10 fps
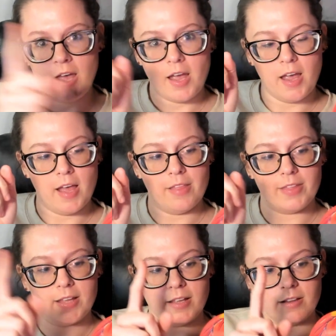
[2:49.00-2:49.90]
and
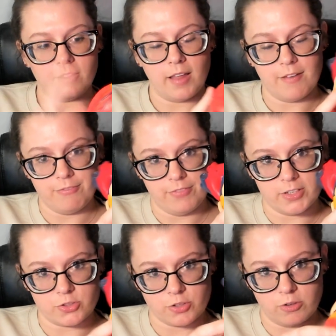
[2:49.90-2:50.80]
the left
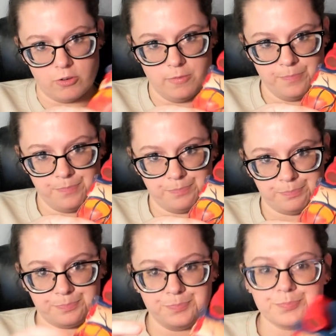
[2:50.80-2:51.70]
ventricle,
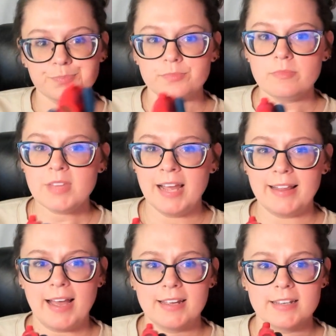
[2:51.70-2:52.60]
and
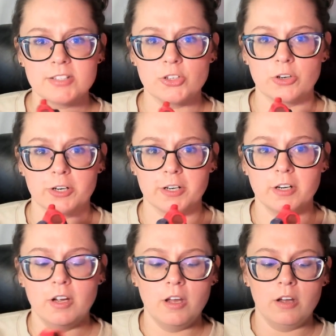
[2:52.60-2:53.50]
that is your
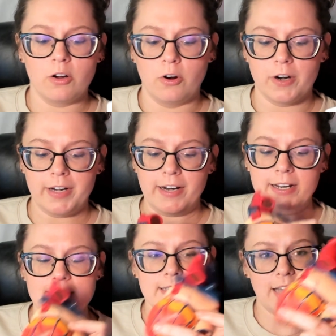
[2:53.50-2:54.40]

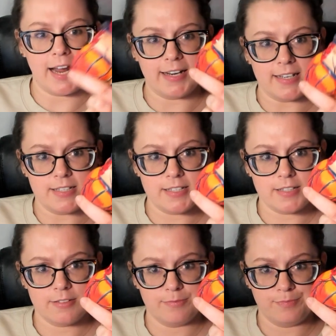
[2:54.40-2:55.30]
coronary sinus.